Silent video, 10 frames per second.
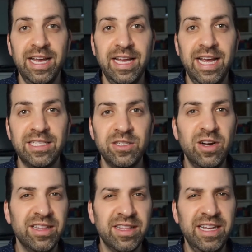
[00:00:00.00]
It's
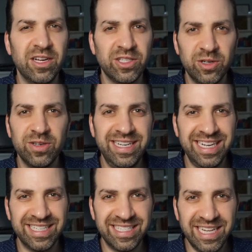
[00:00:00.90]
not the uncertainty
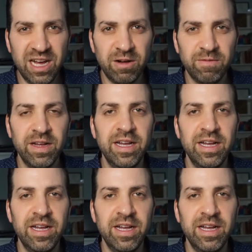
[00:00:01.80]
itself,